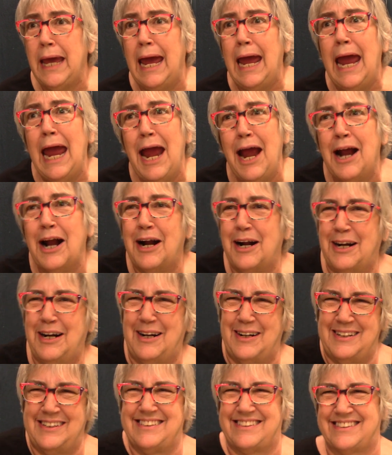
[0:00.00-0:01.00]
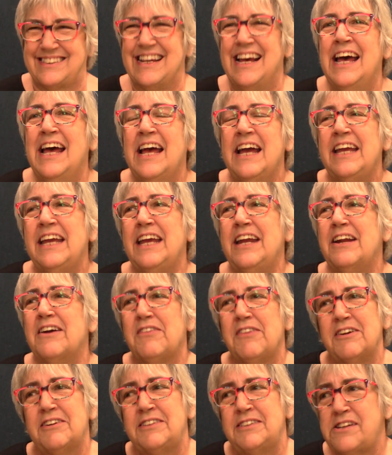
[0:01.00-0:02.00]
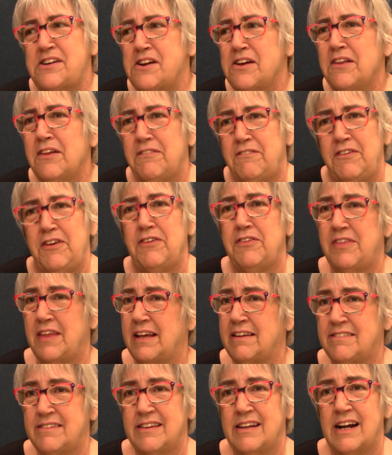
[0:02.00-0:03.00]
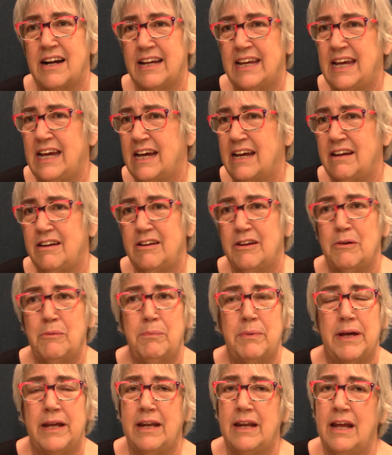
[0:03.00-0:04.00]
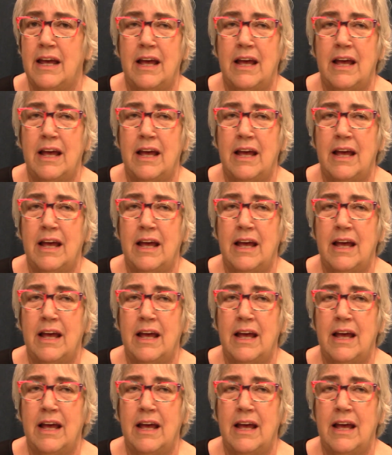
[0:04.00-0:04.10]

cares yeah, yeah. you know there's still a few things that i can't do but